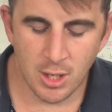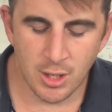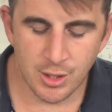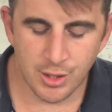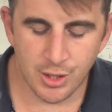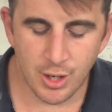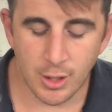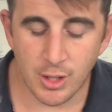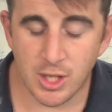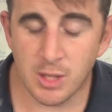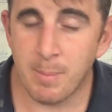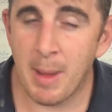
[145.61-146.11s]

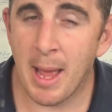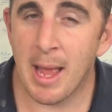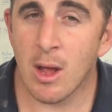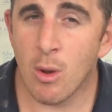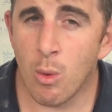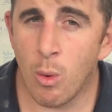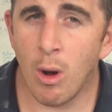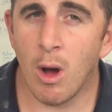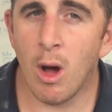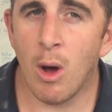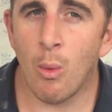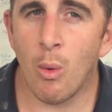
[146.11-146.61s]
So spend
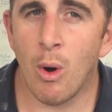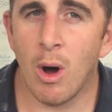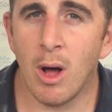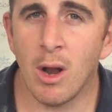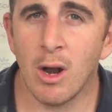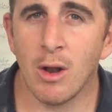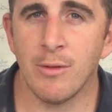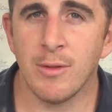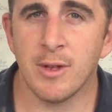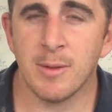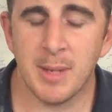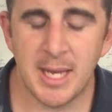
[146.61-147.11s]
quite a
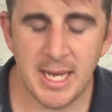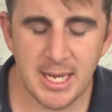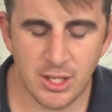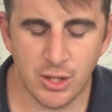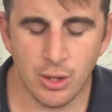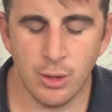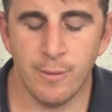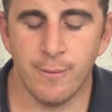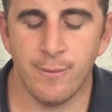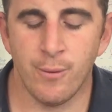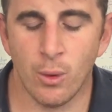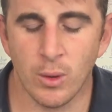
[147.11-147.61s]
while on the
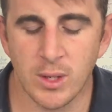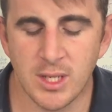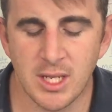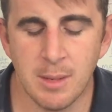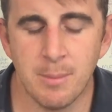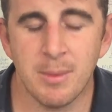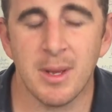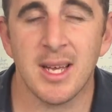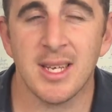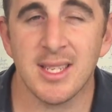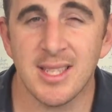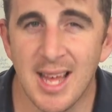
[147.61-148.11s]
P240
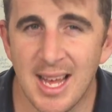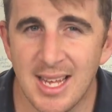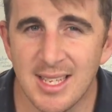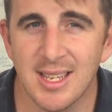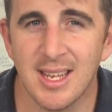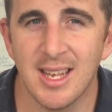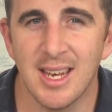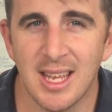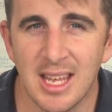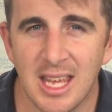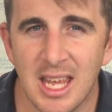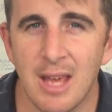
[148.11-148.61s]
because that's
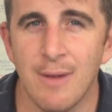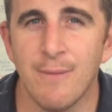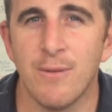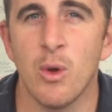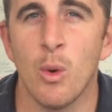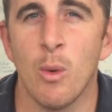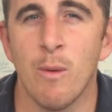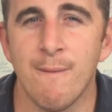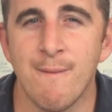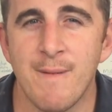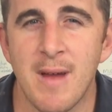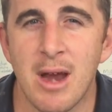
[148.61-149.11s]
going to give
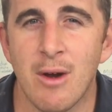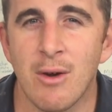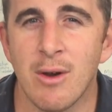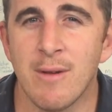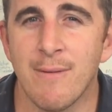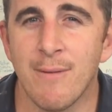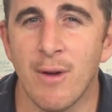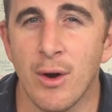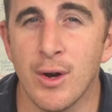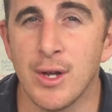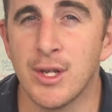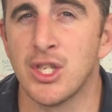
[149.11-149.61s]
you a very,
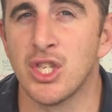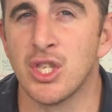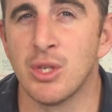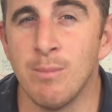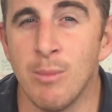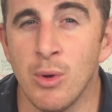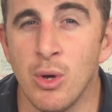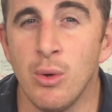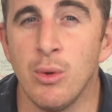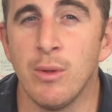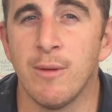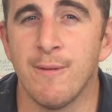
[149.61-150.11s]
very
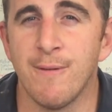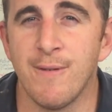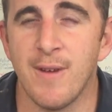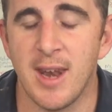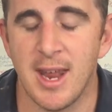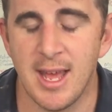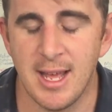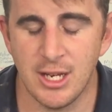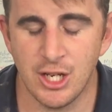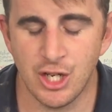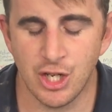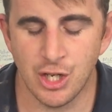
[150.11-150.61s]
smooth
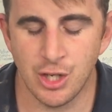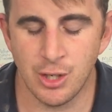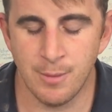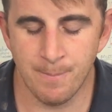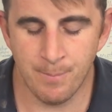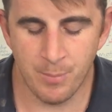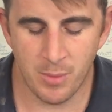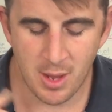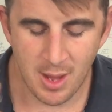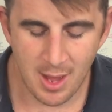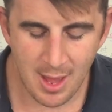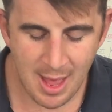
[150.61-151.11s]
finish.
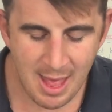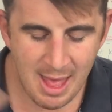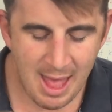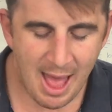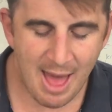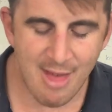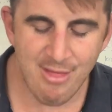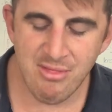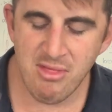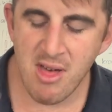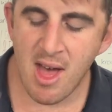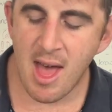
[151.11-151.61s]

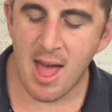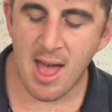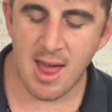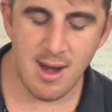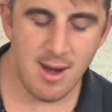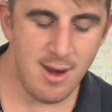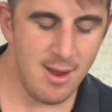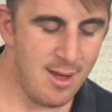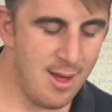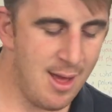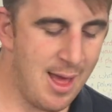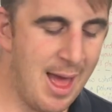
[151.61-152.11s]
And
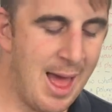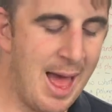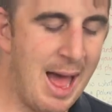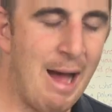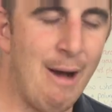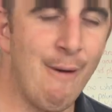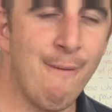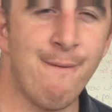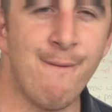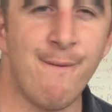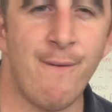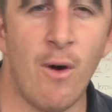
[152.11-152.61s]
then
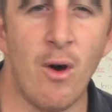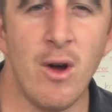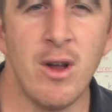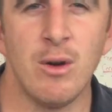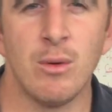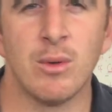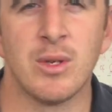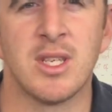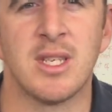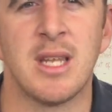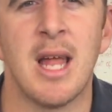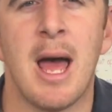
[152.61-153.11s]
our
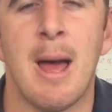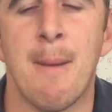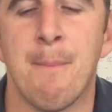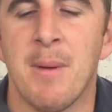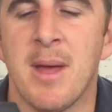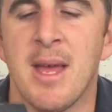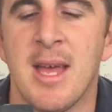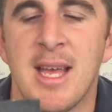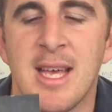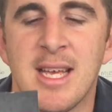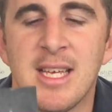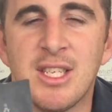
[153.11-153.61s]
final
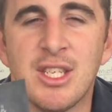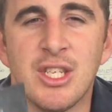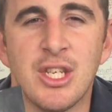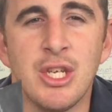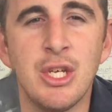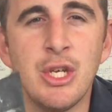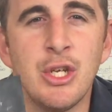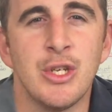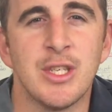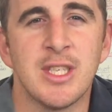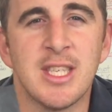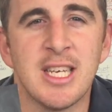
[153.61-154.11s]
step is to
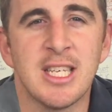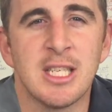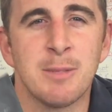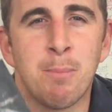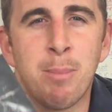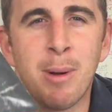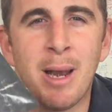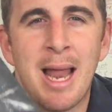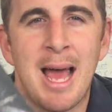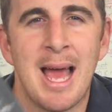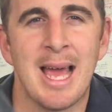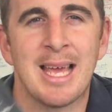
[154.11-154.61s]
use this
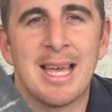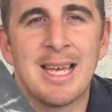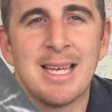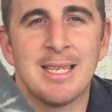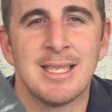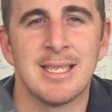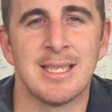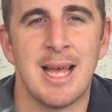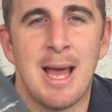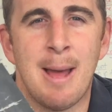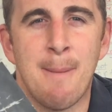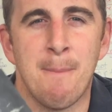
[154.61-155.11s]
black
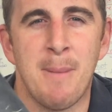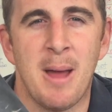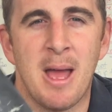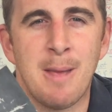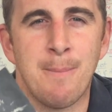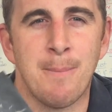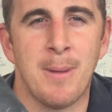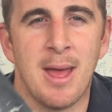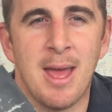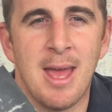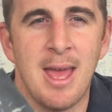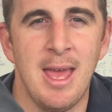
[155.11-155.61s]

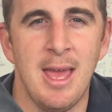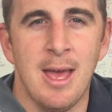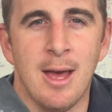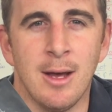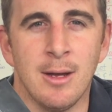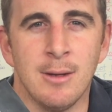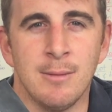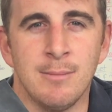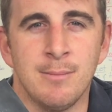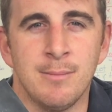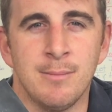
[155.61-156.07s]
sandpaper here.